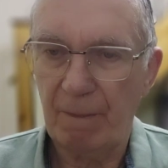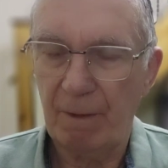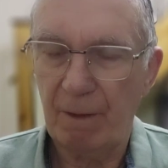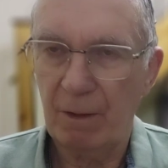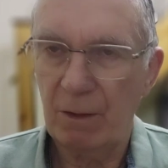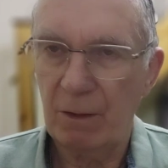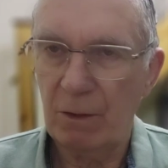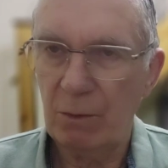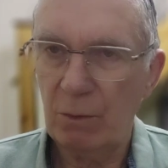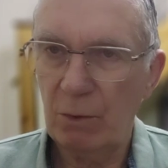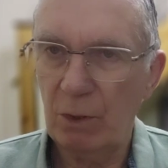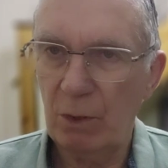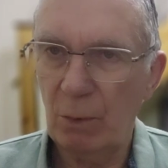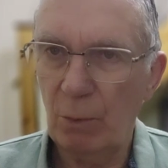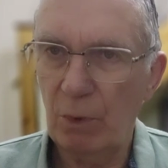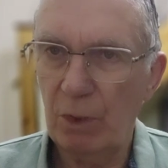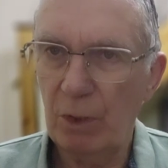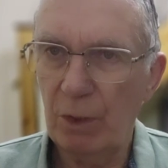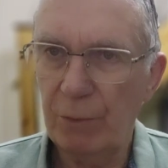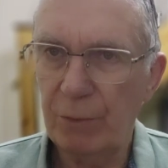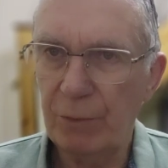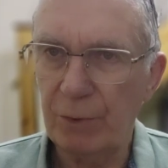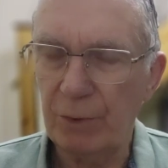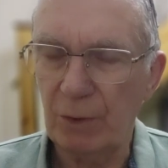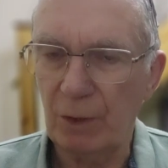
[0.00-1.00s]
quite
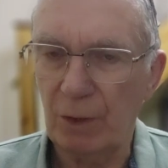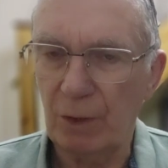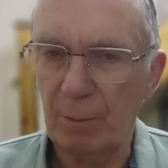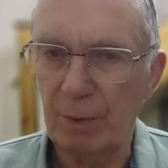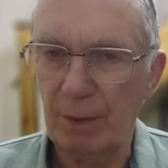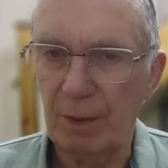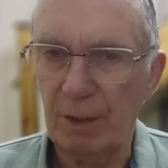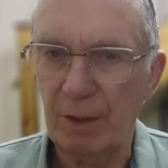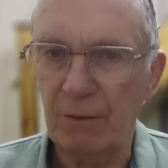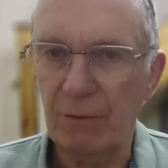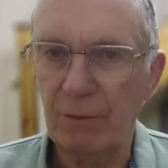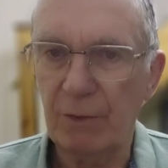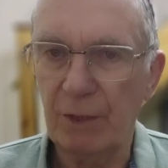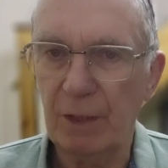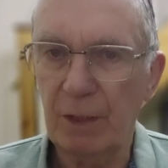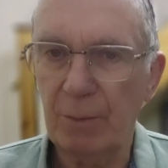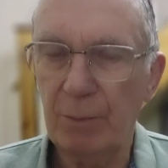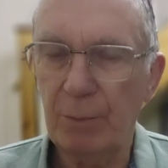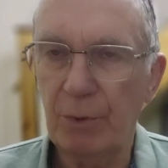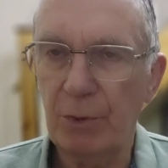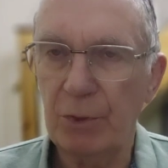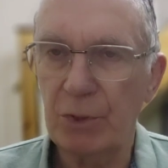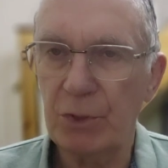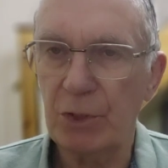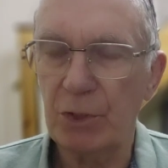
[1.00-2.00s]
wealthy, I believe, and he
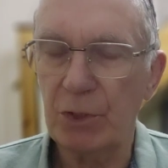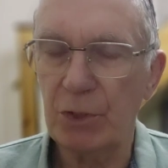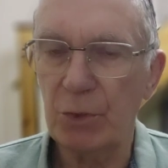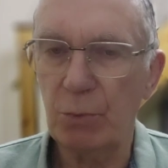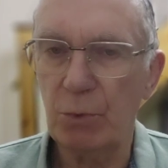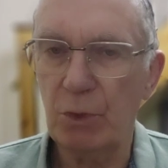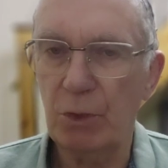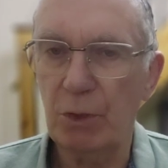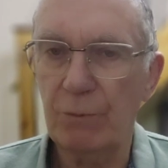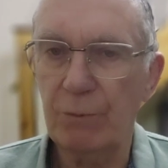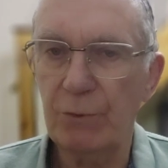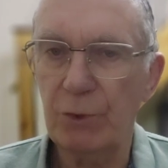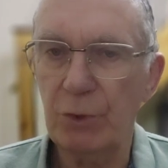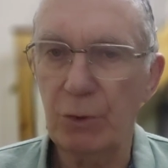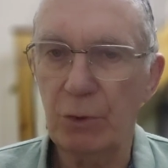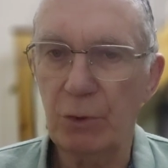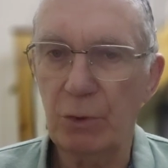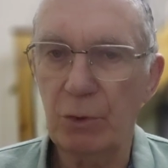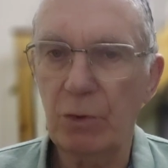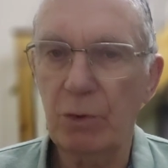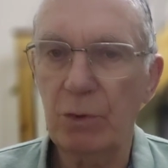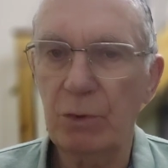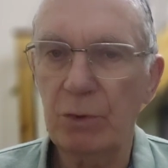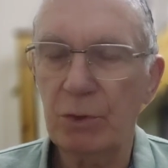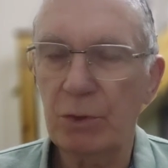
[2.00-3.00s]
puts his wealth to
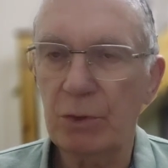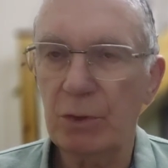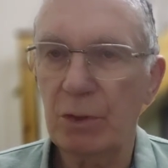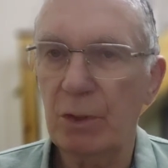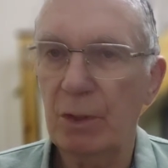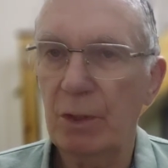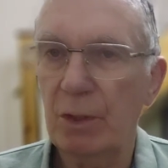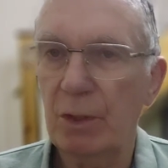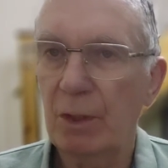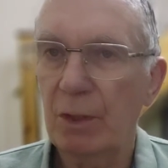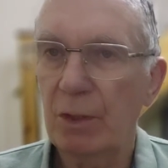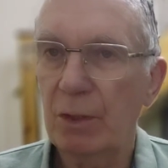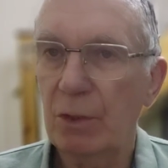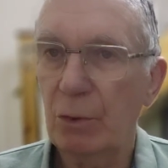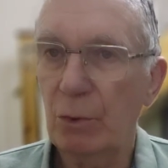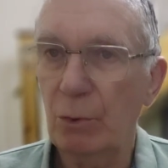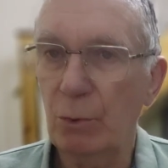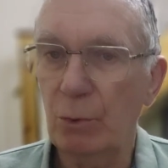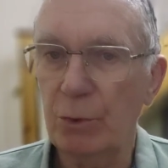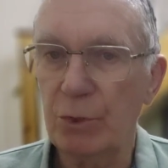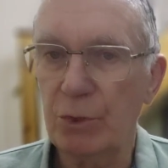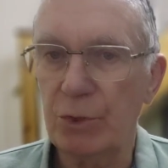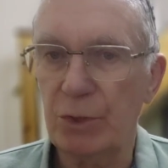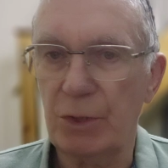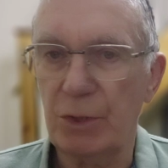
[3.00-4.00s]
good
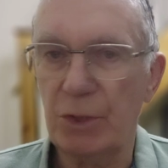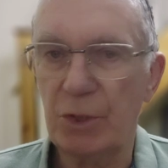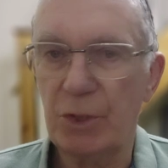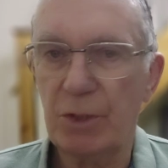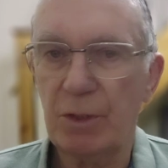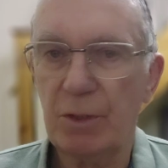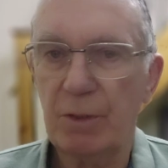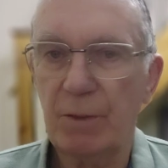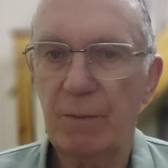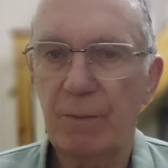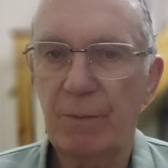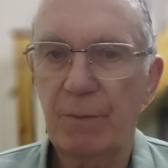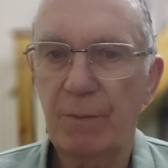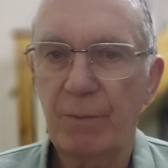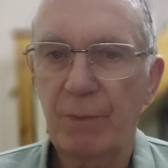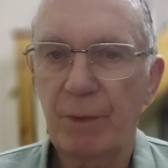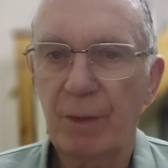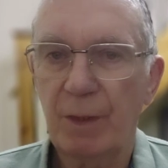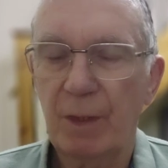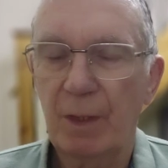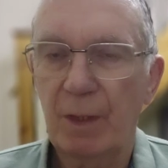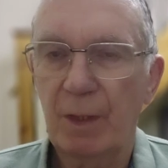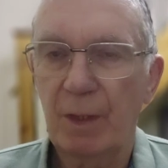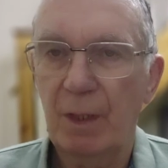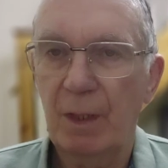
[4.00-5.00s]
causes.
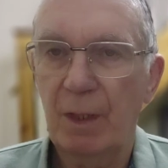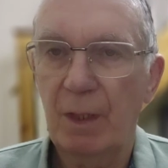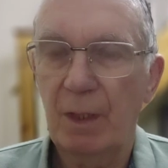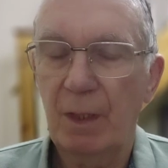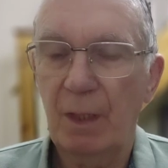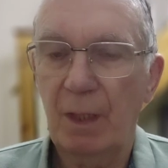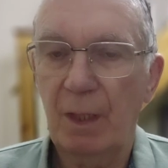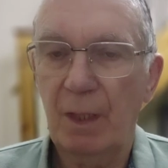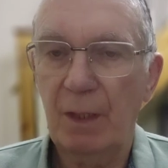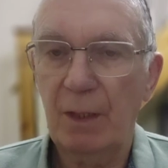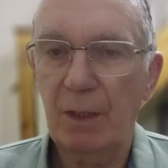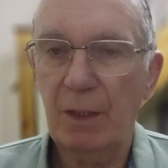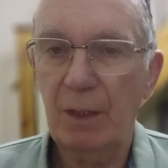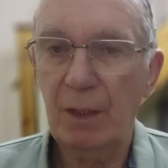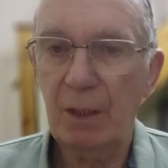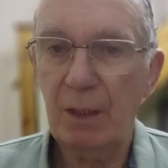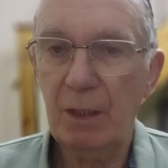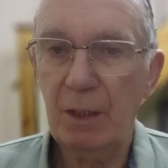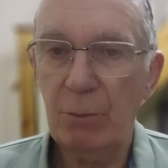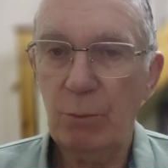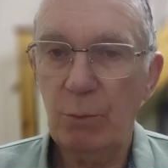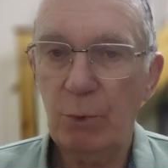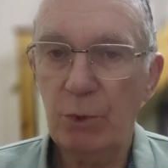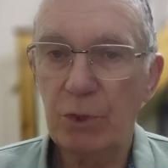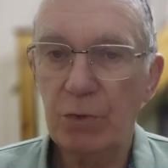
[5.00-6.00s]
And
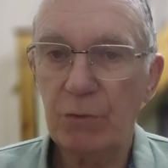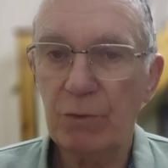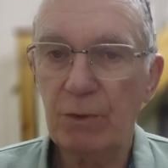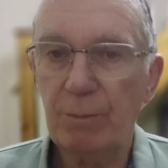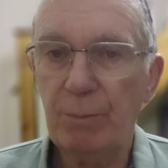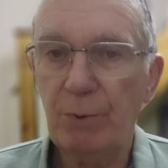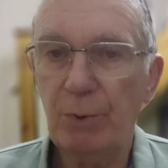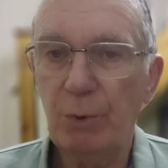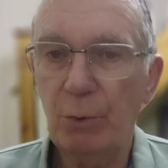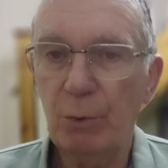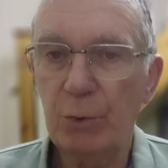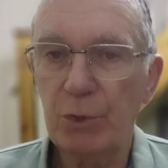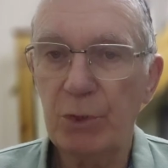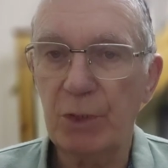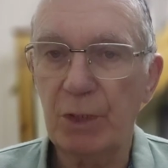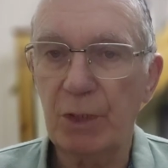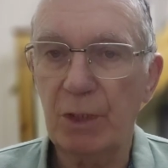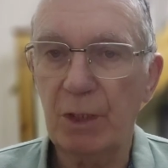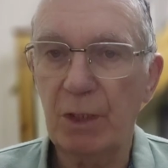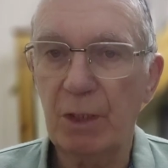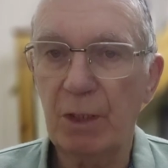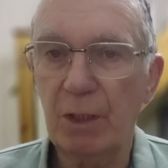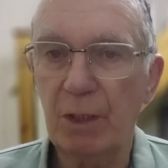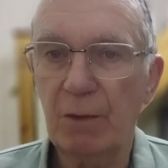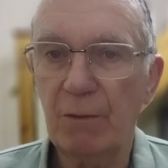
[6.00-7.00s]
he was
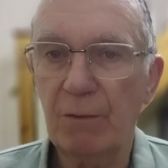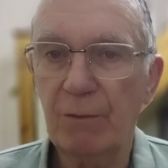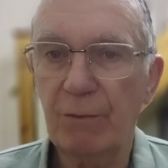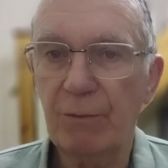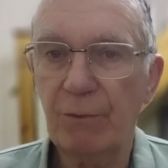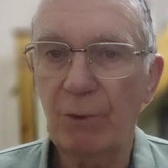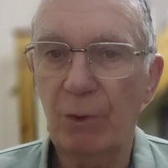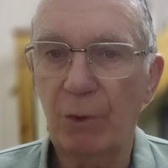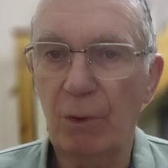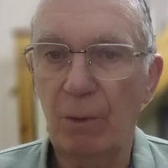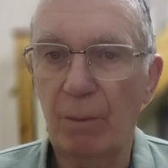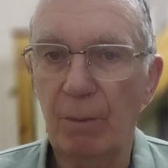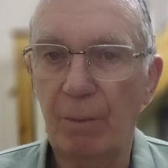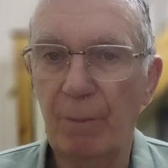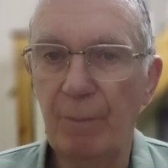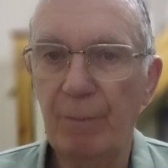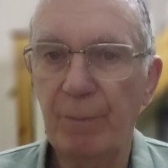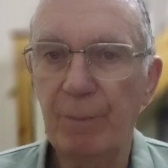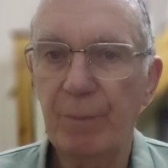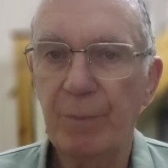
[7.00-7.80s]
reporting from